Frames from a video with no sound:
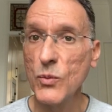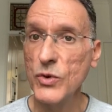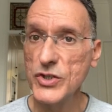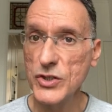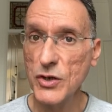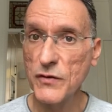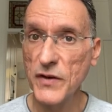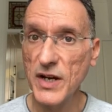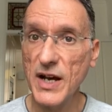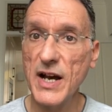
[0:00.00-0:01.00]
We should
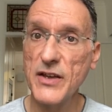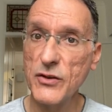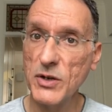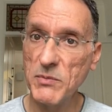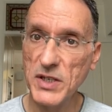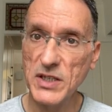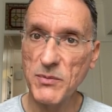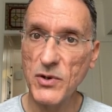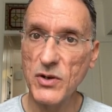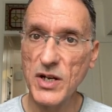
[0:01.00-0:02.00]
offer either a beta
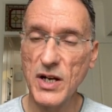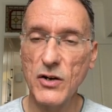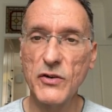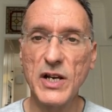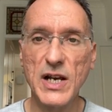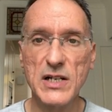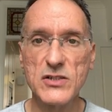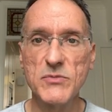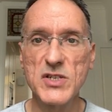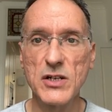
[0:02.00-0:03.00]
blocker or a
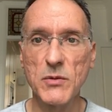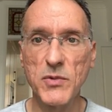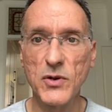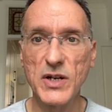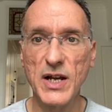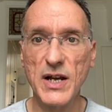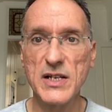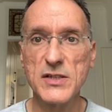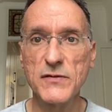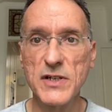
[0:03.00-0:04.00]
calcium channel blocker
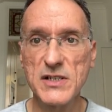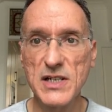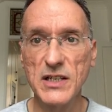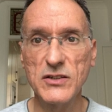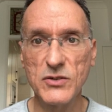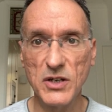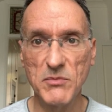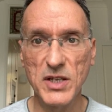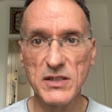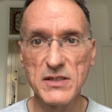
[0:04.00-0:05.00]
as first-line
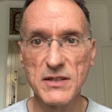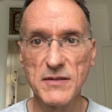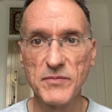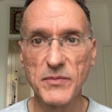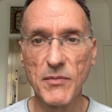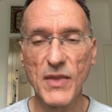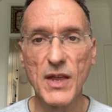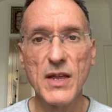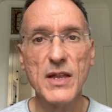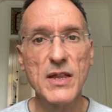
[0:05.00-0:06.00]
treatment.
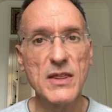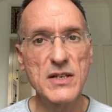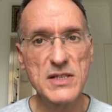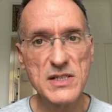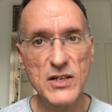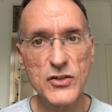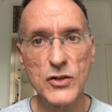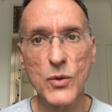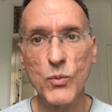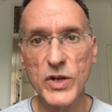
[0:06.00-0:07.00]
The
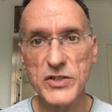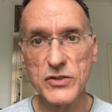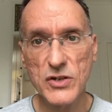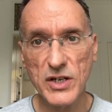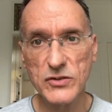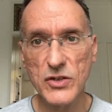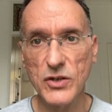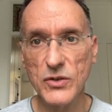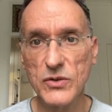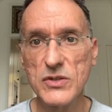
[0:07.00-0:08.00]
decision on which drug to
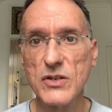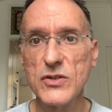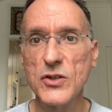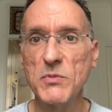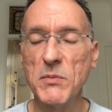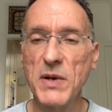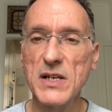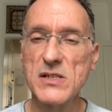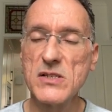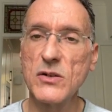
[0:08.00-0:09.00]
use should be
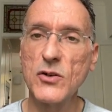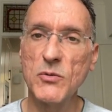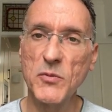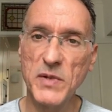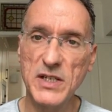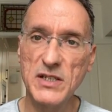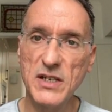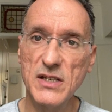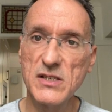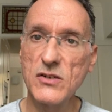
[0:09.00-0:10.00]
based on
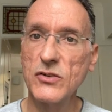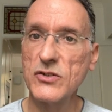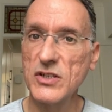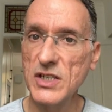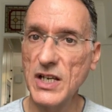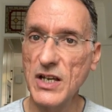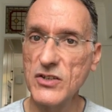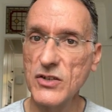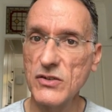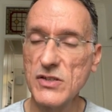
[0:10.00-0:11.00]
comorbidities,
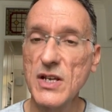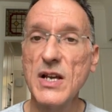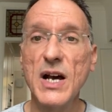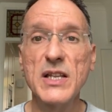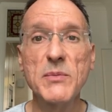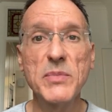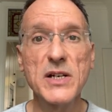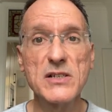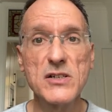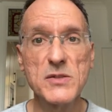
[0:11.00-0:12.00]
contraindications, and the
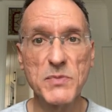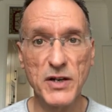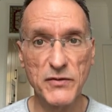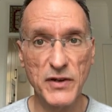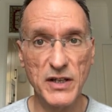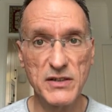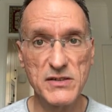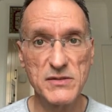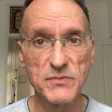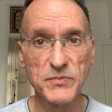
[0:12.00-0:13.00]
person's
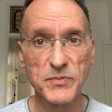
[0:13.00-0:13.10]
preference.